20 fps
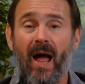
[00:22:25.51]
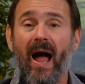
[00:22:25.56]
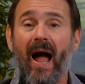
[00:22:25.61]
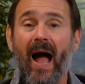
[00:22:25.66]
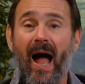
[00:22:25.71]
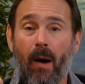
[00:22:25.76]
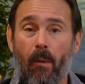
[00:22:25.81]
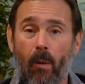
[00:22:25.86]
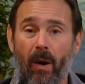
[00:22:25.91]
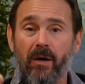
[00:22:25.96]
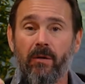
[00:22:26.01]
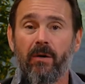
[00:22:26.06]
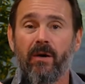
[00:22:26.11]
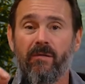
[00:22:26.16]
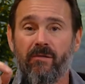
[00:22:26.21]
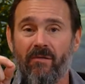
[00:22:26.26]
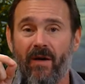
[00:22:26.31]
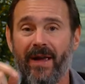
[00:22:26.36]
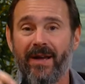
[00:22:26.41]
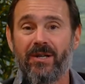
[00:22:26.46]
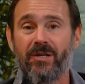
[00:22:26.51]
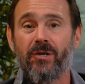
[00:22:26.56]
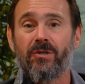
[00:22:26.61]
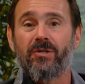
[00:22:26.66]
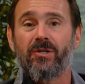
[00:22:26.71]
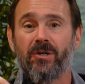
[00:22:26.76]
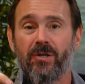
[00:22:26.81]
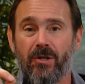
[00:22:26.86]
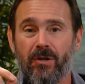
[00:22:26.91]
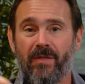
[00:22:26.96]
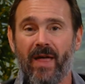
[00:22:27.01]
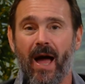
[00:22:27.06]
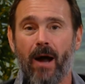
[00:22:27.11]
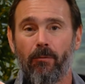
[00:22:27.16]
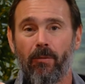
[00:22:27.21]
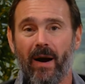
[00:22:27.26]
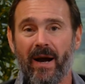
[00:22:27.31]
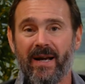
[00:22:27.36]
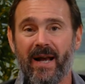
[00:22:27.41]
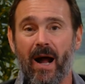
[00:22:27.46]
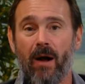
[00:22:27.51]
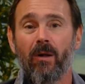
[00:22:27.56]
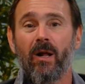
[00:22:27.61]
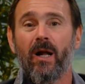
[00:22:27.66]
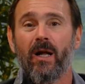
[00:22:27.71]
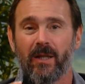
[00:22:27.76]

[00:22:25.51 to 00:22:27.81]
I want to invite you to do that right now.